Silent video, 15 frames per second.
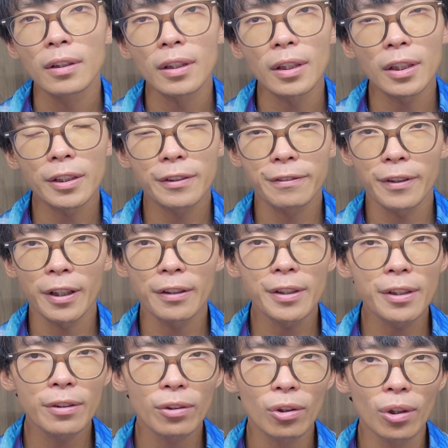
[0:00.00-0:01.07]
It's
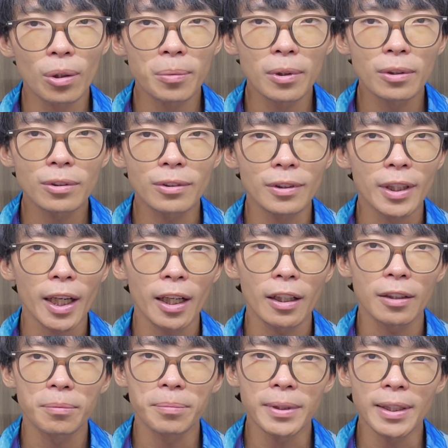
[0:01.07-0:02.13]
very normal to
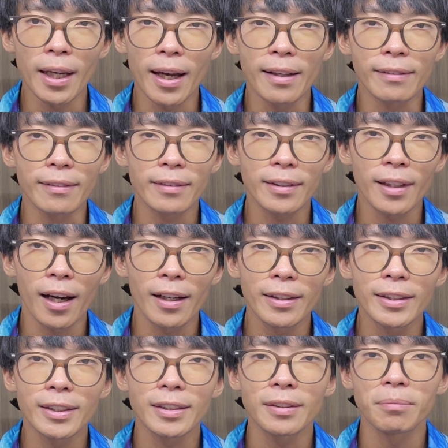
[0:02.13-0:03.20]
kind of be
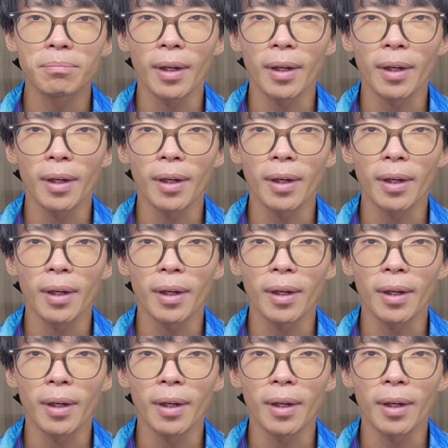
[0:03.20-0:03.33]
enticed